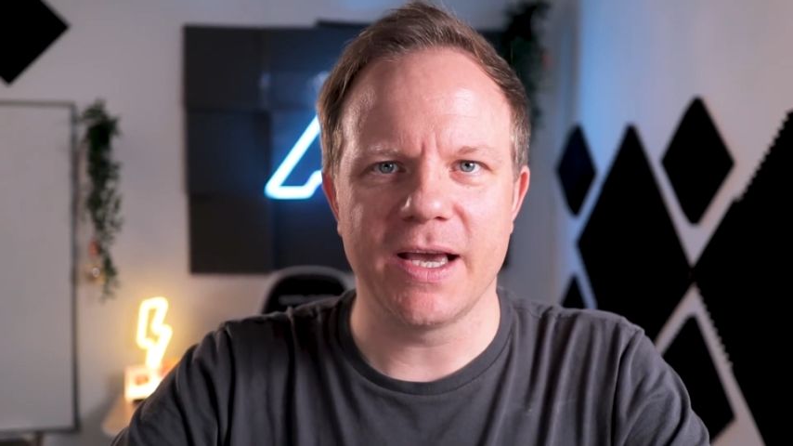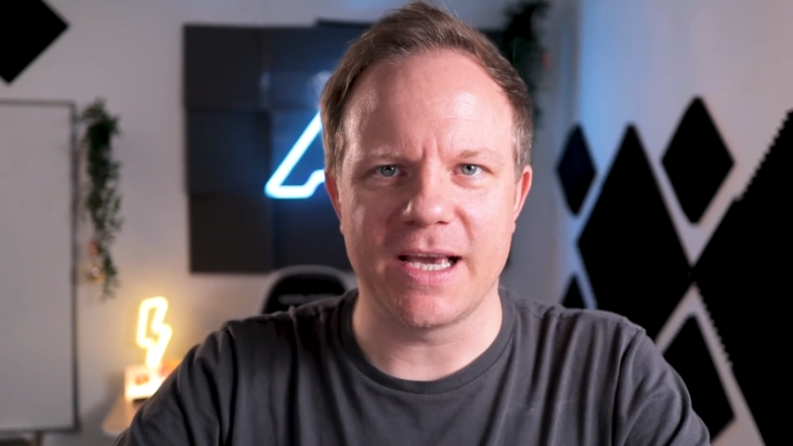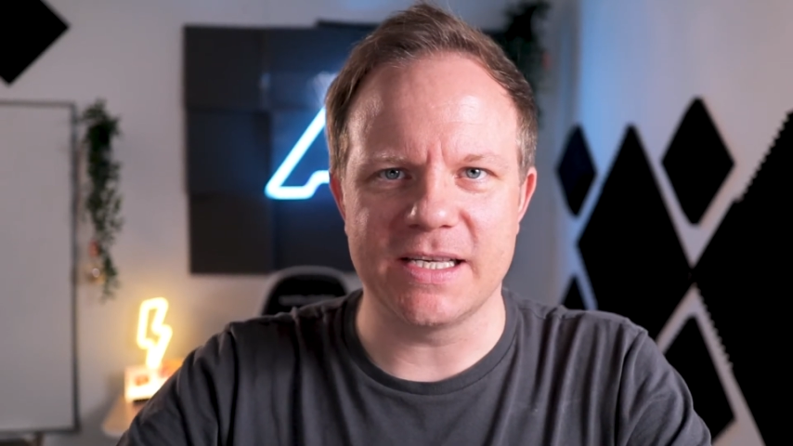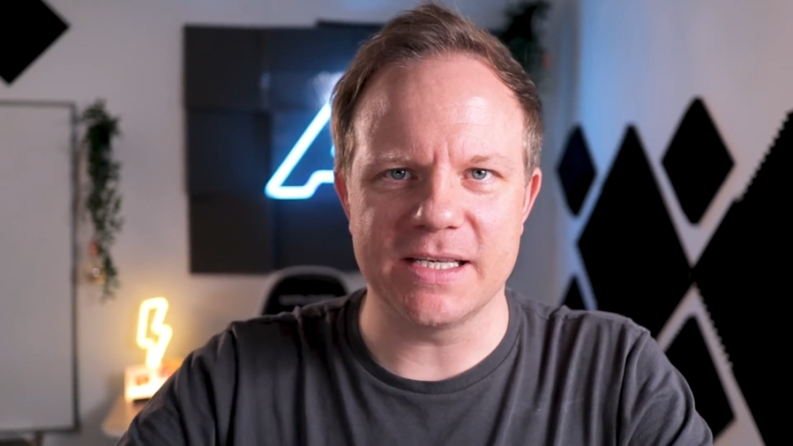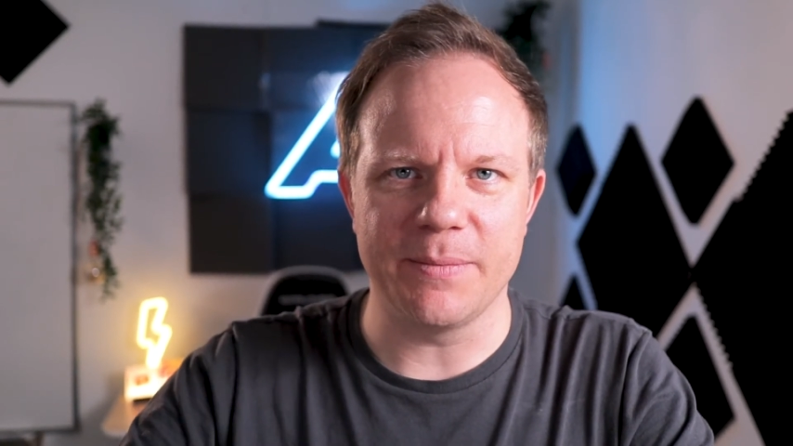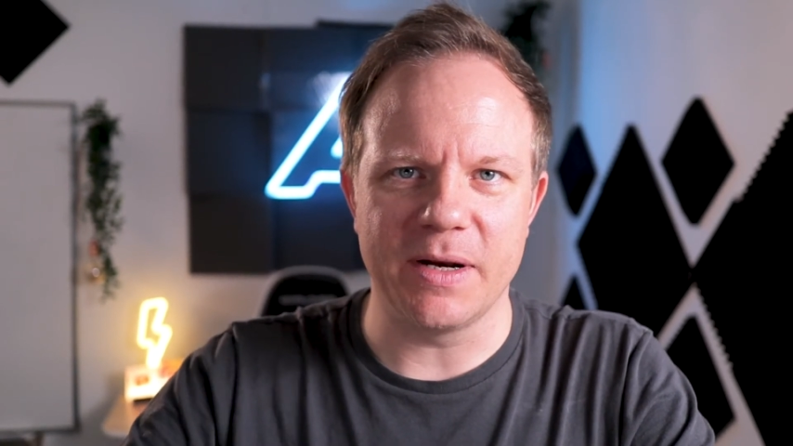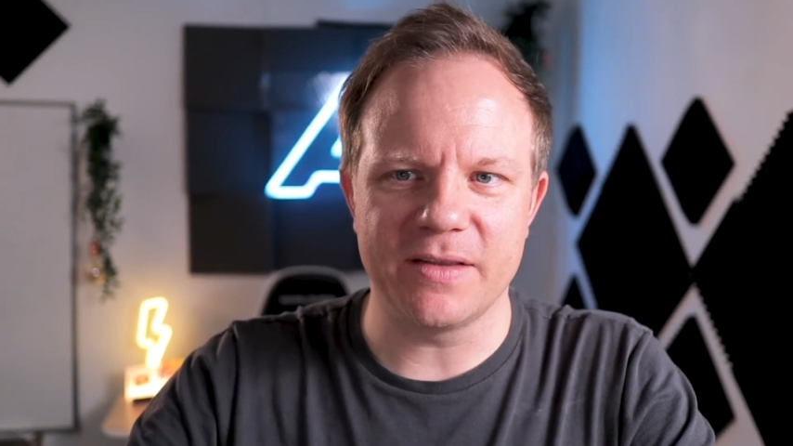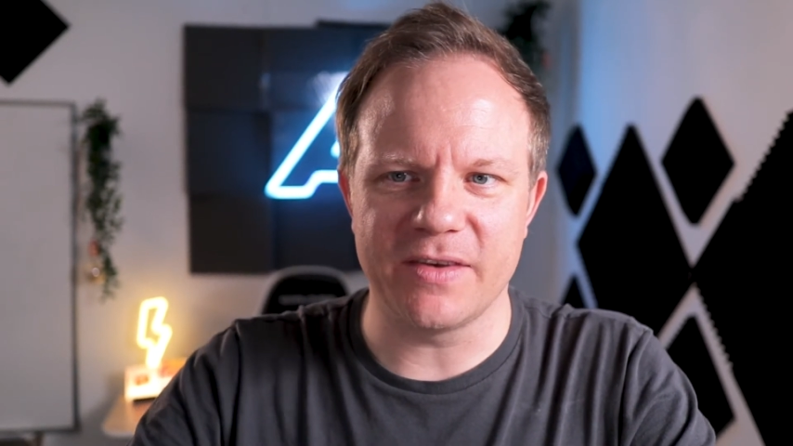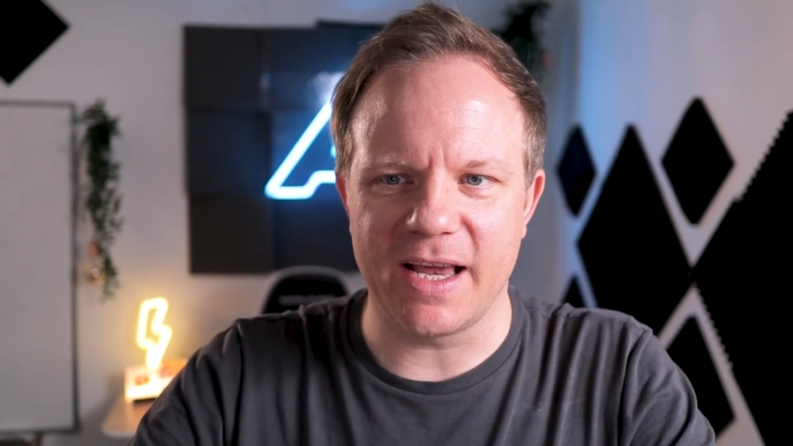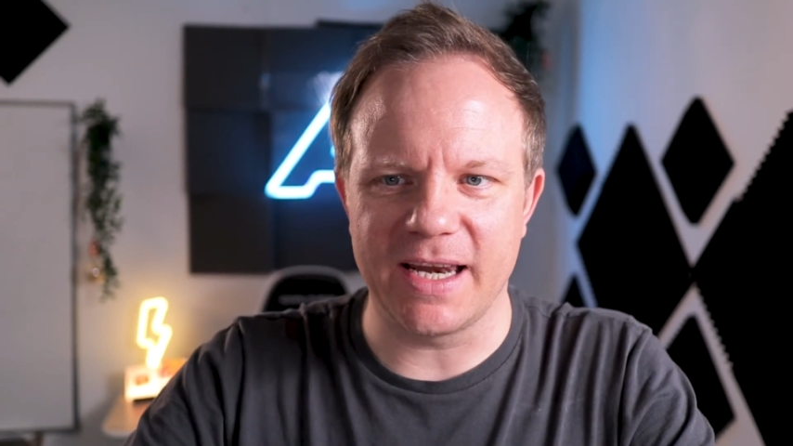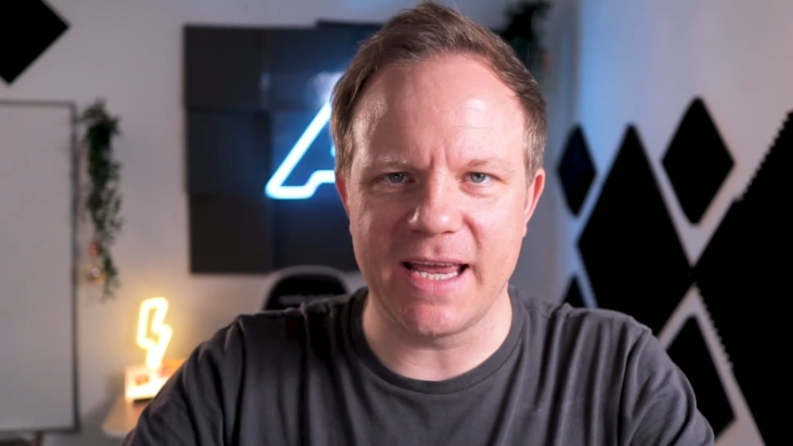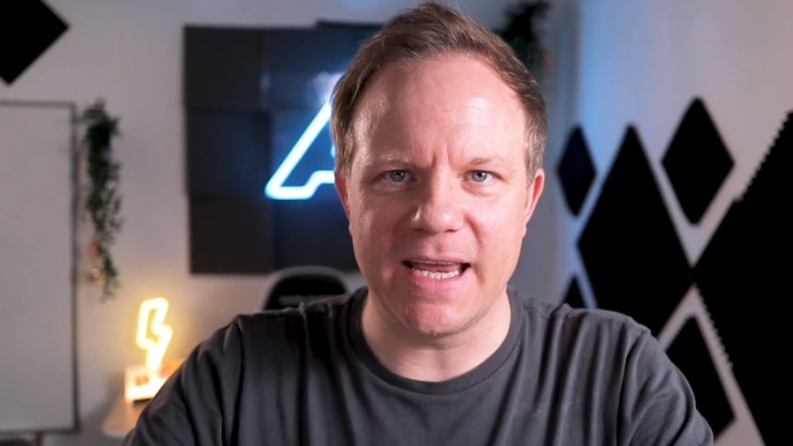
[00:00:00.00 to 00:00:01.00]
a similar
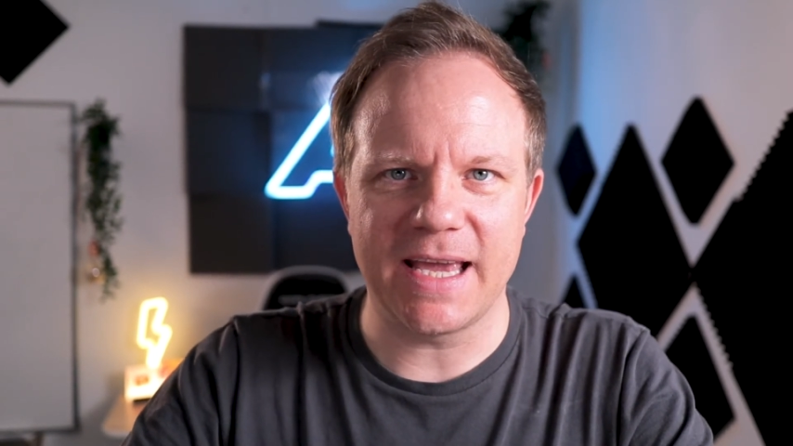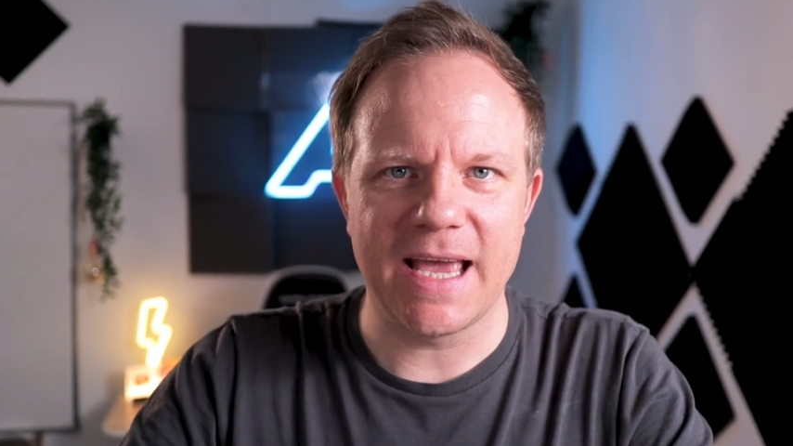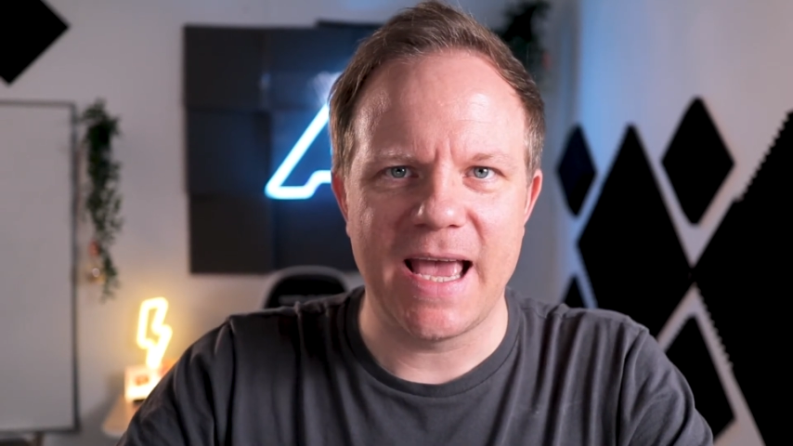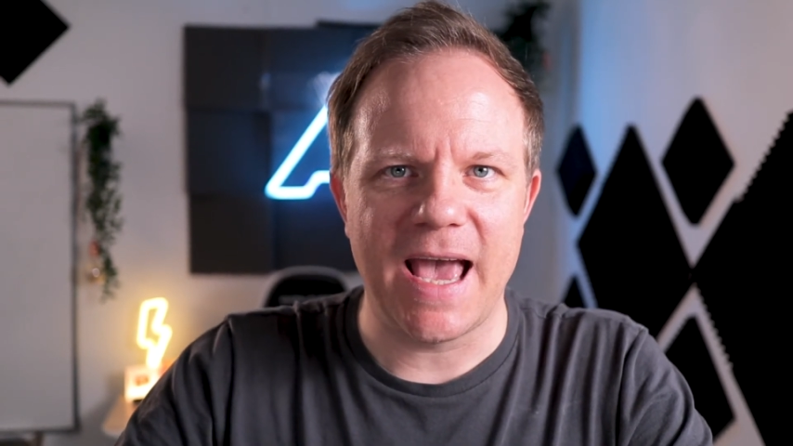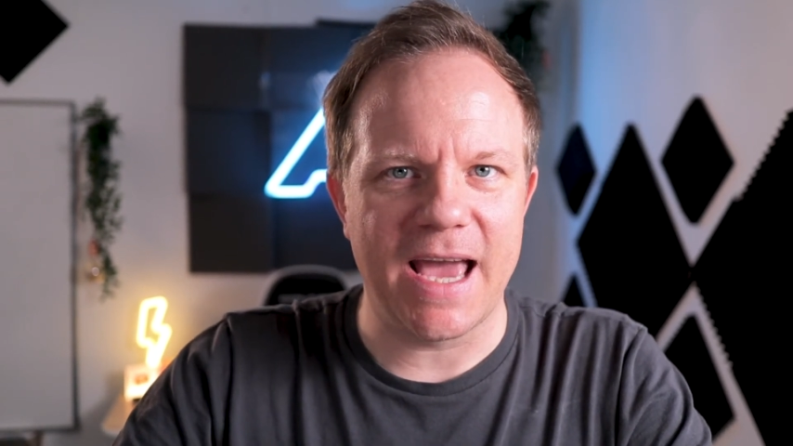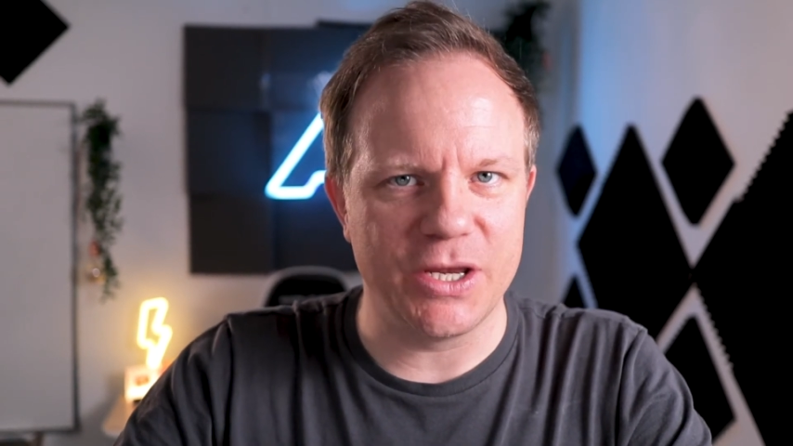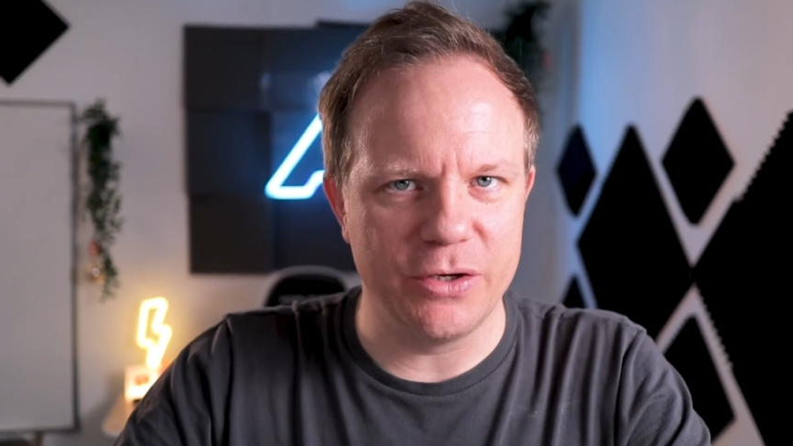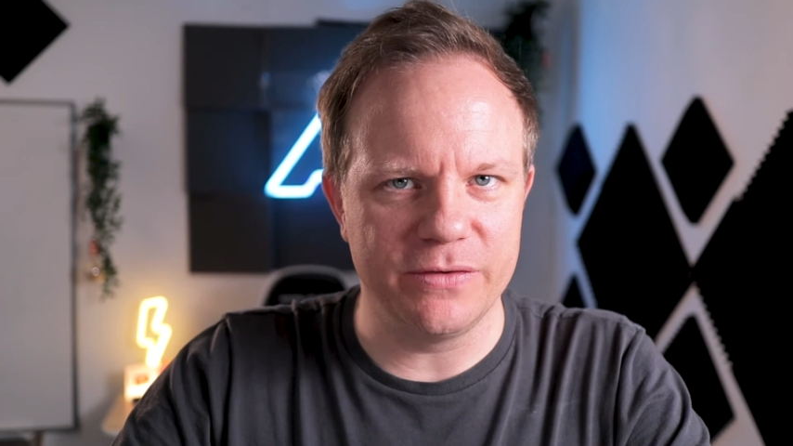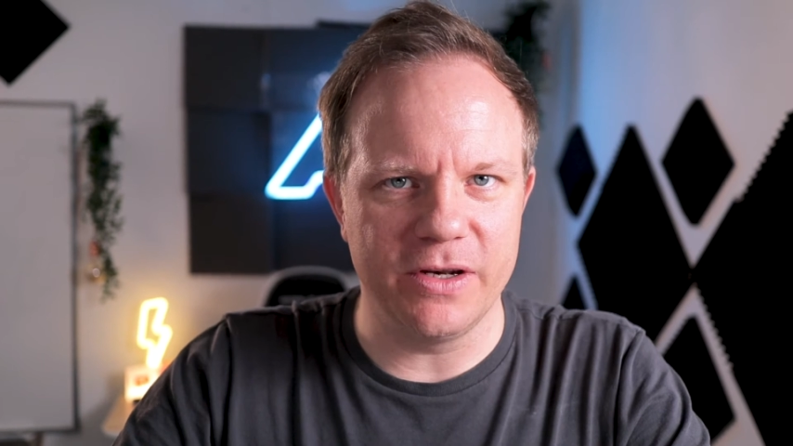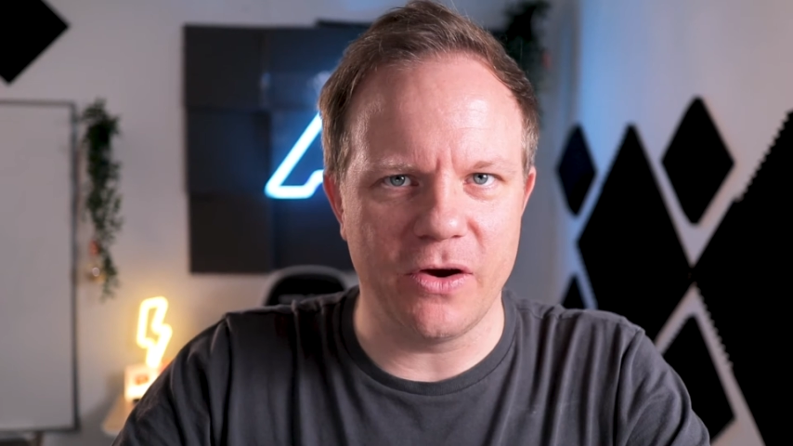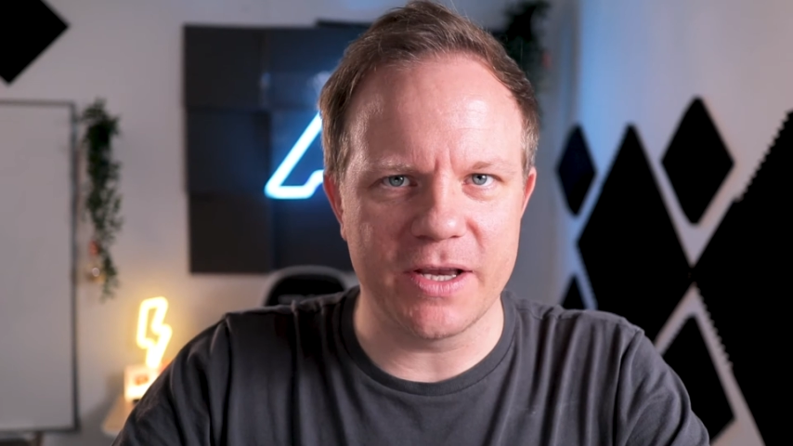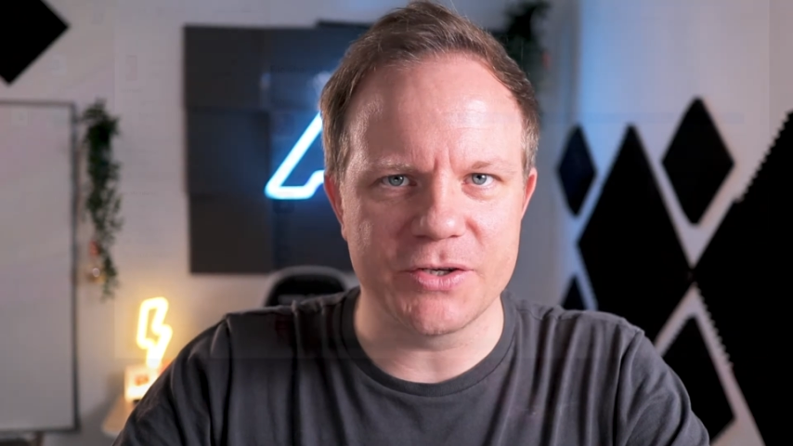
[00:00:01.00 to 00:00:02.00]
technique and
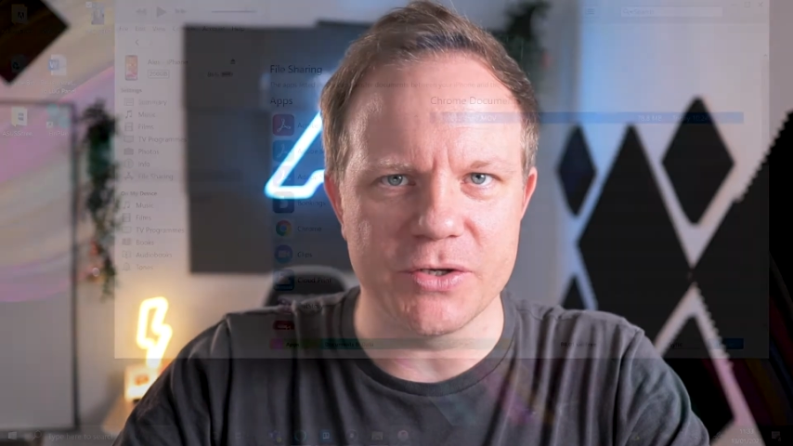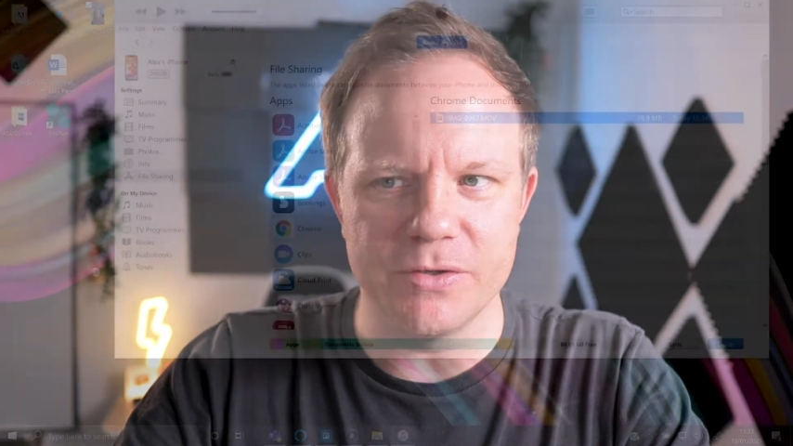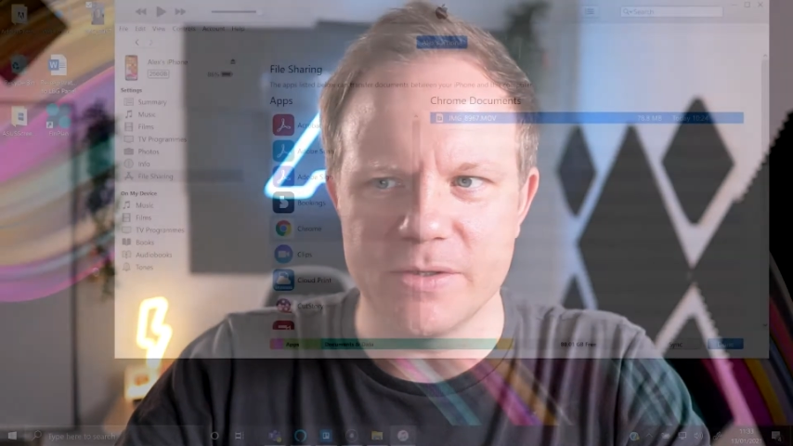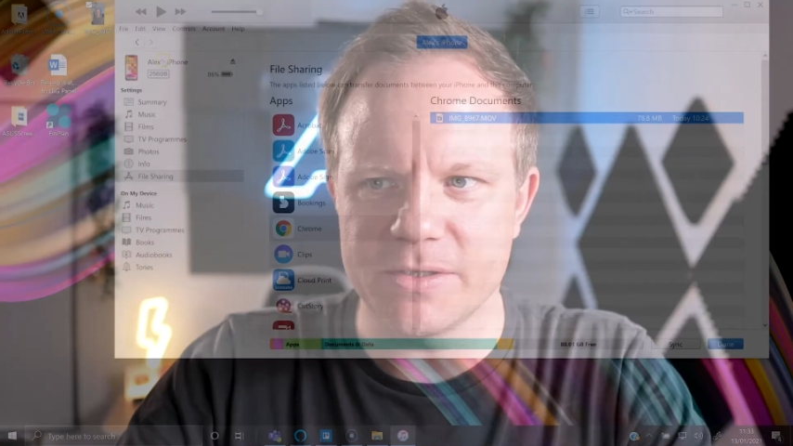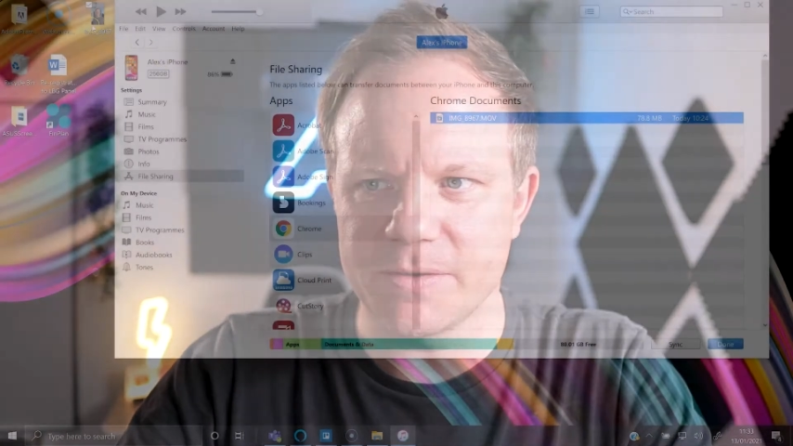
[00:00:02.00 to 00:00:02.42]
using iTunes.